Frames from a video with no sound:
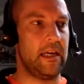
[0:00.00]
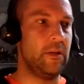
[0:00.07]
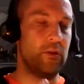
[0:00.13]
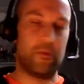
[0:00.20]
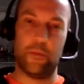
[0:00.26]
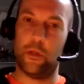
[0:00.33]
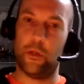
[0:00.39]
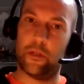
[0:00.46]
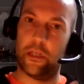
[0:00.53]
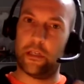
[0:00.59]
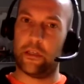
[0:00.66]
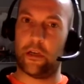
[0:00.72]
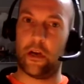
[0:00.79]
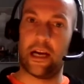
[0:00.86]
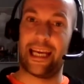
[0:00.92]
used music
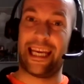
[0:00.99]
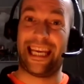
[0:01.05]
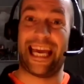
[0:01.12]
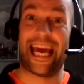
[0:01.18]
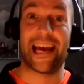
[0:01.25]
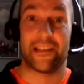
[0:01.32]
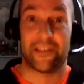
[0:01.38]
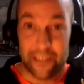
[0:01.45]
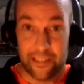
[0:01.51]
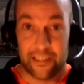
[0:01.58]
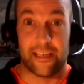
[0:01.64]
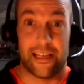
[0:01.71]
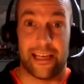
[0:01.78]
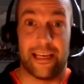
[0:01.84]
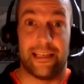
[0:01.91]
to kind of get us
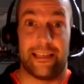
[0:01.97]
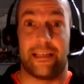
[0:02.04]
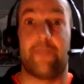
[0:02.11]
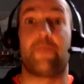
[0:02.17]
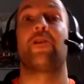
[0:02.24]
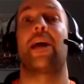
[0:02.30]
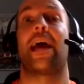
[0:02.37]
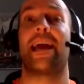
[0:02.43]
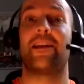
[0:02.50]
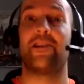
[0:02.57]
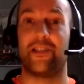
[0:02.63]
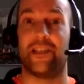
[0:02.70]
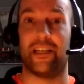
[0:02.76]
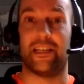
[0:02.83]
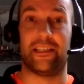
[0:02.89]
into these different
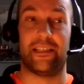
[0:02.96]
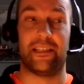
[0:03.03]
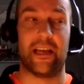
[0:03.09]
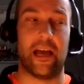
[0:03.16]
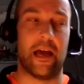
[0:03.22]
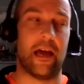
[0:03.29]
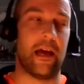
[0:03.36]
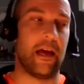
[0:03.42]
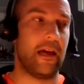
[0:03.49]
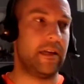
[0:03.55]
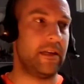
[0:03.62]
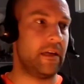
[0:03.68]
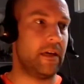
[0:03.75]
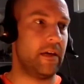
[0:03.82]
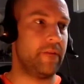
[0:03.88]
energies.
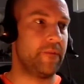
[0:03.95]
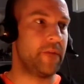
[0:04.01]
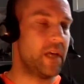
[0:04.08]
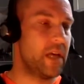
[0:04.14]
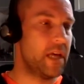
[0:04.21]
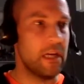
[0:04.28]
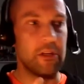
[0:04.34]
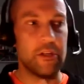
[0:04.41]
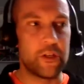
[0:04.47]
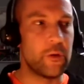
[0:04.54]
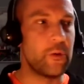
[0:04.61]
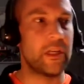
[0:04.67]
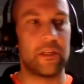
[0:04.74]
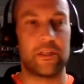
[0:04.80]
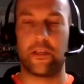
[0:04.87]
And in
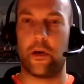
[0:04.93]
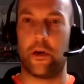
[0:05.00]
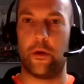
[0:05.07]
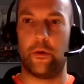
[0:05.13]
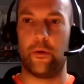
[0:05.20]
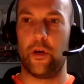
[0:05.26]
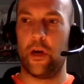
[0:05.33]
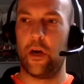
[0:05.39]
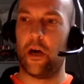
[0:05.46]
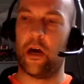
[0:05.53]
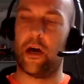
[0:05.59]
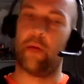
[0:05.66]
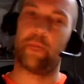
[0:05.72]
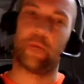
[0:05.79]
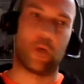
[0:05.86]
doing so,
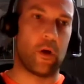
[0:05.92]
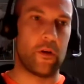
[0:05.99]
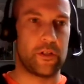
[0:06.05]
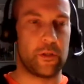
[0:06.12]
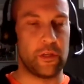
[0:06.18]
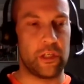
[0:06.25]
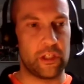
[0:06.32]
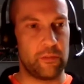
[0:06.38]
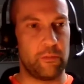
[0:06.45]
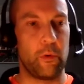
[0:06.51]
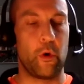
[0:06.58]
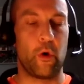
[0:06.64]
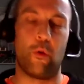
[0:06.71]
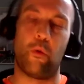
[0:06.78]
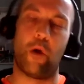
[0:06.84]
got us to
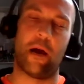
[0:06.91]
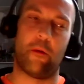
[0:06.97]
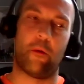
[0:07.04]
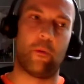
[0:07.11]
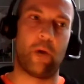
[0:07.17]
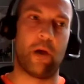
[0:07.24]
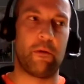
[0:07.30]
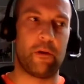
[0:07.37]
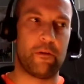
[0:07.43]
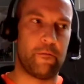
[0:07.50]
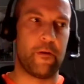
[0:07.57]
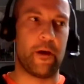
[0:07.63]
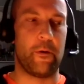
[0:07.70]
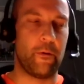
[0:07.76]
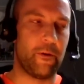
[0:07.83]
explore where we
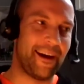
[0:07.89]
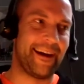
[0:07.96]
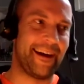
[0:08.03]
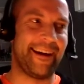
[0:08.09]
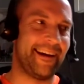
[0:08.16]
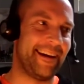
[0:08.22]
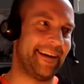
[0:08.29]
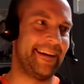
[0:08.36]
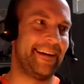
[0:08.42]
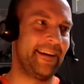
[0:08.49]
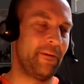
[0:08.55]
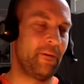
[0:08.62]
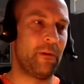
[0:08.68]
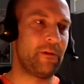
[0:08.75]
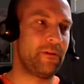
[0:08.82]
felt
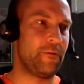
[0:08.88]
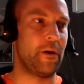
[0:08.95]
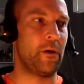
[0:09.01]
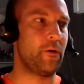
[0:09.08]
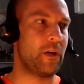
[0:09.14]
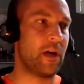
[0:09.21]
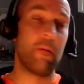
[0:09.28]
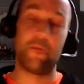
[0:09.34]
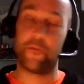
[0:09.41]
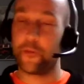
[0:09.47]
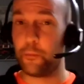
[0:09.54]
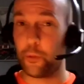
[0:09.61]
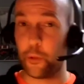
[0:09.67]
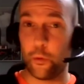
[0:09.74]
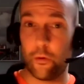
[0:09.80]

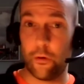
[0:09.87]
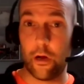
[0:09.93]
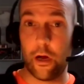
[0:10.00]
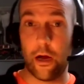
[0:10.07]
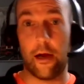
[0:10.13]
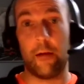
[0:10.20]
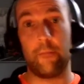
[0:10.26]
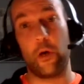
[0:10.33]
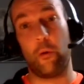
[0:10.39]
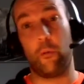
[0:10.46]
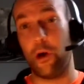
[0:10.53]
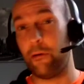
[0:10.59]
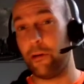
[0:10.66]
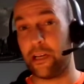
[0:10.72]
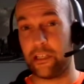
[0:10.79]
comfortable, and
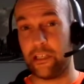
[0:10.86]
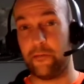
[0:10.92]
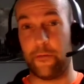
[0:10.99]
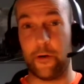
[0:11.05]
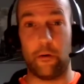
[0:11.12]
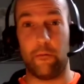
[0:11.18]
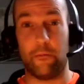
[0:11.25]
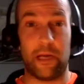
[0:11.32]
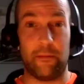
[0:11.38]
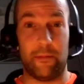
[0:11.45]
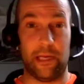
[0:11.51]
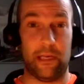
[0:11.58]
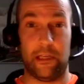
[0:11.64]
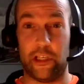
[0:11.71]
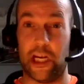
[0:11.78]
where we actually felt
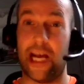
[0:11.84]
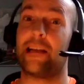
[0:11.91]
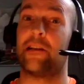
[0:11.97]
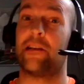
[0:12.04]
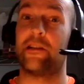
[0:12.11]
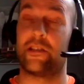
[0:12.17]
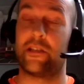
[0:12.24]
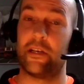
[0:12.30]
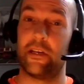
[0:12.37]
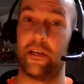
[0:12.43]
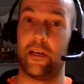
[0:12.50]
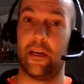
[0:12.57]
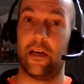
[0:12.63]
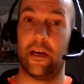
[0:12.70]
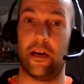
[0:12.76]
maybe challenged.
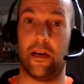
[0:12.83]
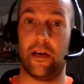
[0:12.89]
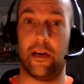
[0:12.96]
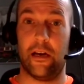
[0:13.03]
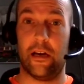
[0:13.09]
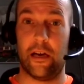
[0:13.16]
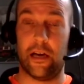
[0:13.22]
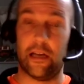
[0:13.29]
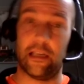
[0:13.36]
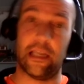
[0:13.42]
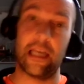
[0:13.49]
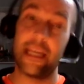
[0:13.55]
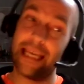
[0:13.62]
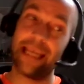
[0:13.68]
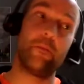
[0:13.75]
And
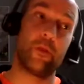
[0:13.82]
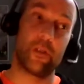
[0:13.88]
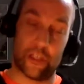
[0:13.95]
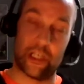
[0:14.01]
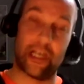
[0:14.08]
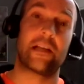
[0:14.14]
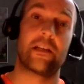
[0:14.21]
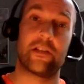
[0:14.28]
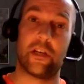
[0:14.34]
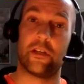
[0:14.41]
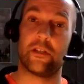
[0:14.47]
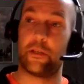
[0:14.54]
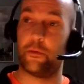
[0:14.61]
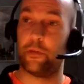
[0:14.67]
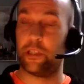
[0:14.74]
then he would challenge
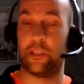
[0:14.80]
us to